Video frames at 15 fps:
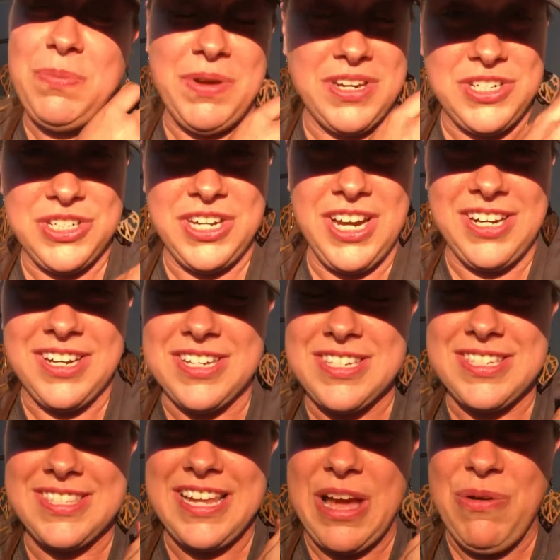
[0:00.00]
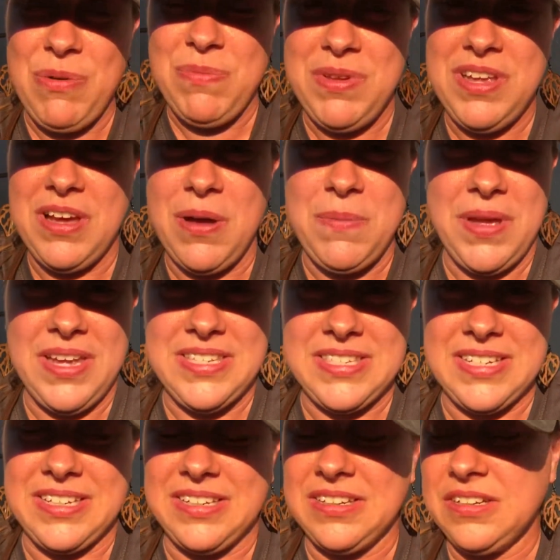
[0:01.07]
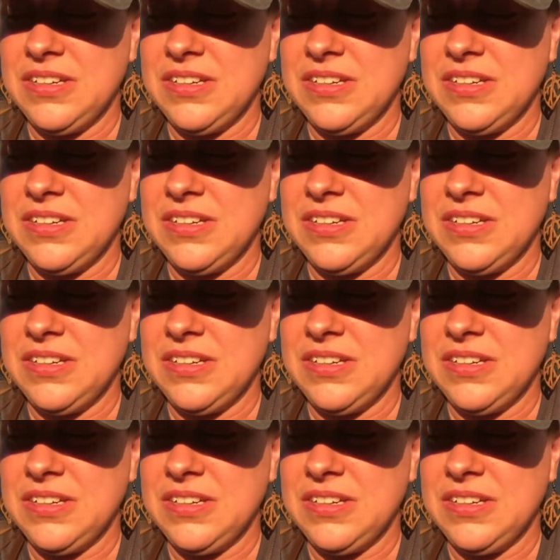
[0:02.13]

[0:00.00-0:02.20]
educate us. That would be amazing.